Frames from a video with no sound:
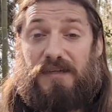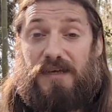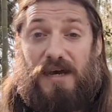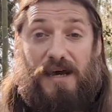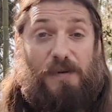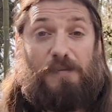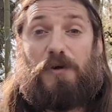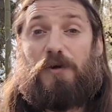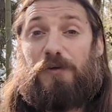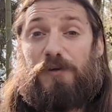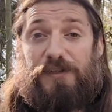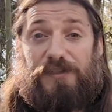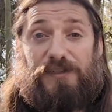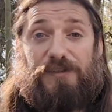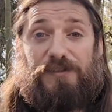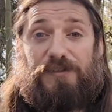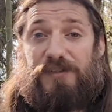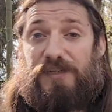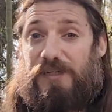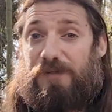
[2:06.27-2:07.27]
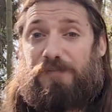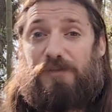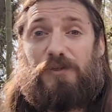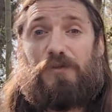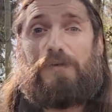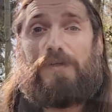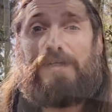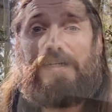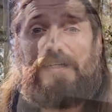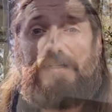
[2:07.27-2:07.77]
I'm going to keep doing